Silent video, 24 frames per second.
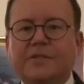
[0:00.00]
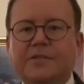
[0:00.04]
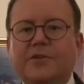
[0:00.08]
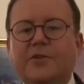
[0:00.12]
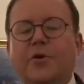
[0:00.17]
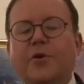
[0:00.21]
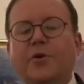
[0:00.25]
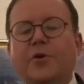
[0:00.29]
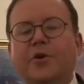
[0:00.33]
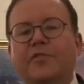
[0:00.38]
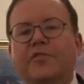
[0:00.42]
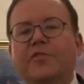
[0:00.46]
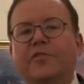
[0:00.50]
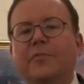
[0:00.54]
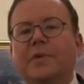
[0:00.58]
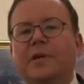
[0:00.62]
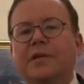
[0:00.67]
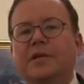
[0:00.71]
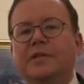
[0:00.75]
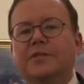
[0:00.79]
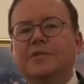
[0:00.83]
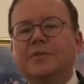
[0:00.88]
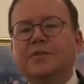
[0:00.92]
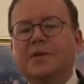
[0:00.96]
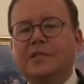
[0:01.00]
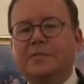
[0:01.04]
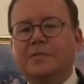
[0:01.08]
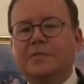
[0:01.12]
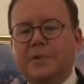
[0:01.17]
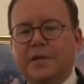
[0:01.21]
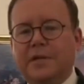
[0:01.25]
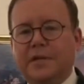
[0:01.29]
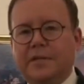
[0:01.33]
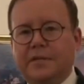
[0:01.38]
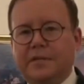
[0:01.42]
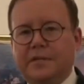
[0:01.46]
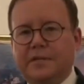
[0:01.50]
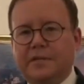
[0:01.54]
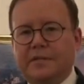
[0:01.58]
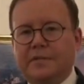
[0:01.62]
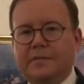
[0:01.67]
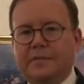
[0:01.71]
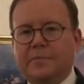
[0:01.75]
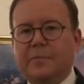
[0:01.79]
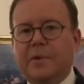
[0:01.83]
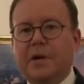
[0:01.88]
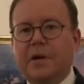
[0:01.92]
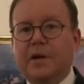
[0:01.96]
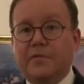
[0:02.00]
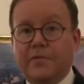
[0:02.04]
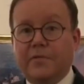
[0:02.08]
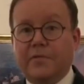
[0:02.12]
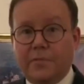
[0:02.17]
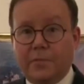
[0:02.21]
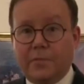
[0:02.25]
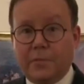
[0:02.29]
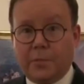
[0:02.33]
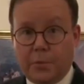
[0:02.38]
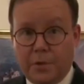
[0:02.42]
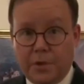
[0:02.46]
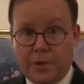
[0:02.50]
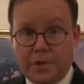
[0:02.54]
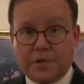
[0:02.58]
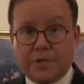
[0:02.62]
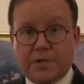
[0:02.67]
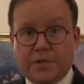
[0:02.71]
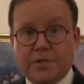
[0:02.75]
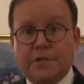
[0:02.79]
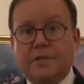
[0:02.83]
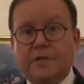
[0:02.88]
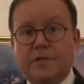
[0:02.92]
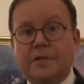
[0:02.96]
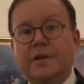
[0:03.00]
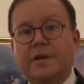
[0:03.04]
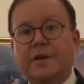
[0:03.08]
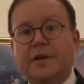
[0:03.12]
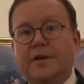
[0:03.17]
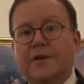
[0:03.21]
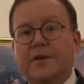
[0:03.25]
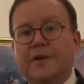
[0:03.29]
It's an honor for me to express my wish